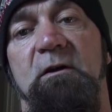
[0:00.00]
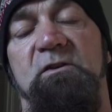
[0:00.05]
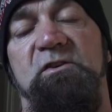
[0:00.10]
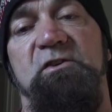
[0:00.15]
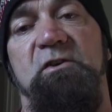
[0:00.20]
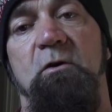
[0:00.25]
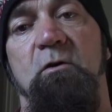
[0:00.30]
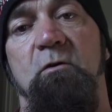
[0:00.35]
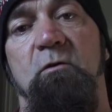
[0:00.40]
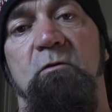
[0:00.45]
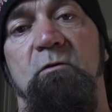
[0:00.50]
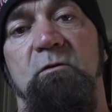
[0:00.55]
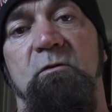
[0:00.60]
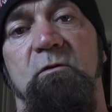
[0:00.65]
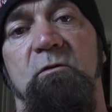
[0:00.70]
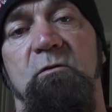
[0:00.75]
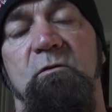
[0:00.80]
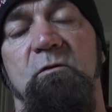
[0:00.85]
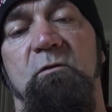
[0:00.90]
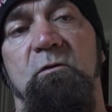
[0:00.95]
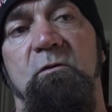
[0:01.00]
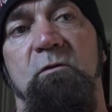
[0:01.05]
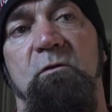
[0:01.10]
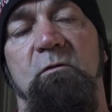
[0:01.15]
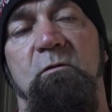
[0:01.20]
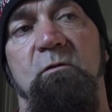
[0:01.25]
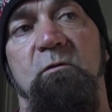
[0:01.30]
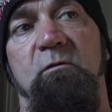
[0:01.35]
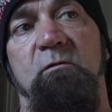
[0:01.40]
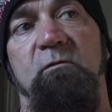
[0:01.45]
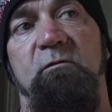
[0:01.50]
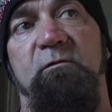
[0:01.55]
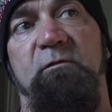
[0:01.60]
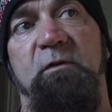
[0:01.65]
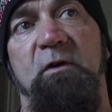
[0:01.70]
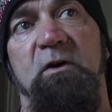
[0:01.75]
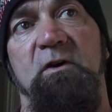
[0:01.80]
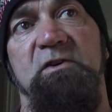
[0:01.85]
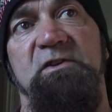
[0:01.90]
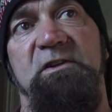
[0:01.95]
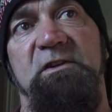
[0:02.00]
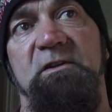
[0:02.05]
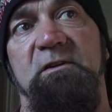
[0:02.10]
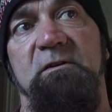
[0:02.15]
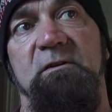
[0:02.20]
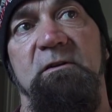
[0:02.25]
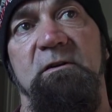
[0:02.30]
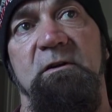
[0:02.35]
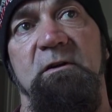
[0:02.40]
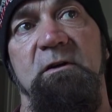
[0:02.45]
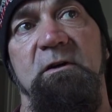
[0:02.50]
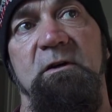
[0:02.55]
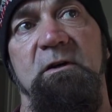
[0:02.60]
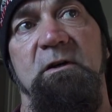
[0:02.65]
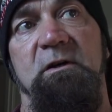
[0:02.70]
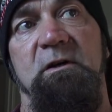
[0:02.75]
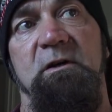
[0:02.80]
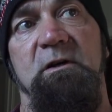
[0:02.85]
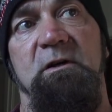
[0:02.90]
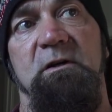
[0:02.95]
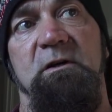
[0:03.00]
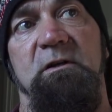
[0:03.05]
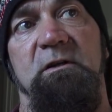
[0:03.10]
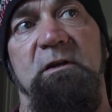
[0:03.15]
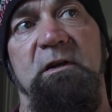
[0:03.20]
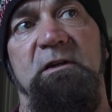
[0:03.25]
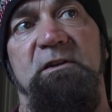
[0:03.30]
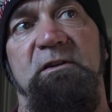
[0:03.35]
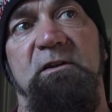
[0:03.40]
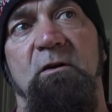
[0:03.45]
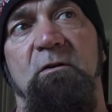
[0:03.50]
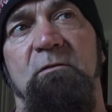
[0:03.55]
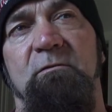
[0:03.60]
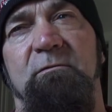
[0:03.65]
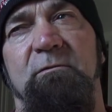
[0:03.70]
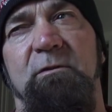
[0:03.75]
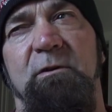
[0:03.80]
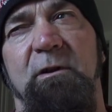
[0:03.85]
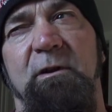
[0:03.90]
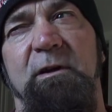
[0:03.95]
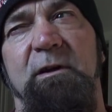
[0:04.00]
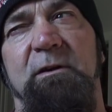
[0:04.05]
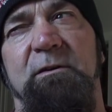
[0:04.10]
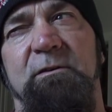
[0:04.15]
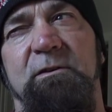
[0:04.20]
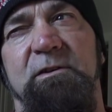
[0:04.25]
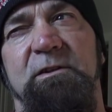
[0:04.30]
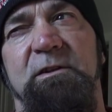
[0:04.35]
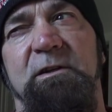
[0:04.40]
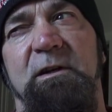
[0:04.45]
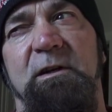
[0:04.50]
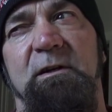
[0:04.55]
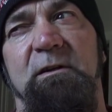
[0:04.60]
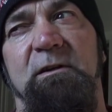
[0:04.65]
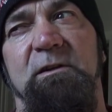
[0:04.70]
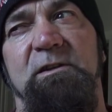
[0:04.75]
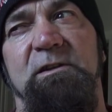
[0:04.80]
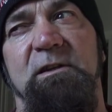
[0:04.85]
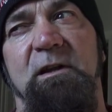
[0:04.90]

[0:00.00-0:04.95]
So first, they don't really understand the